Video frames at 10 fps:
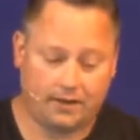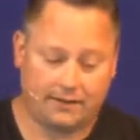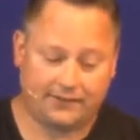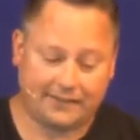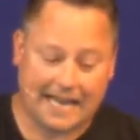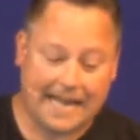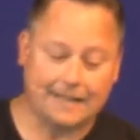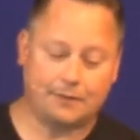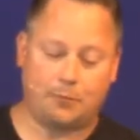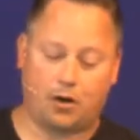This is the
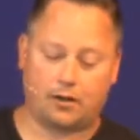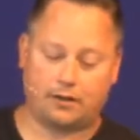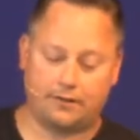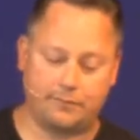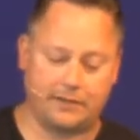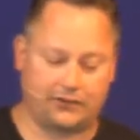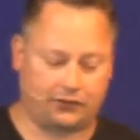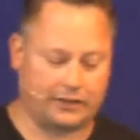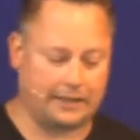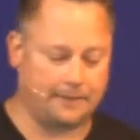eighth mark of ministry
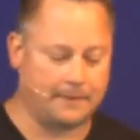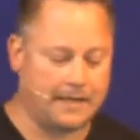here.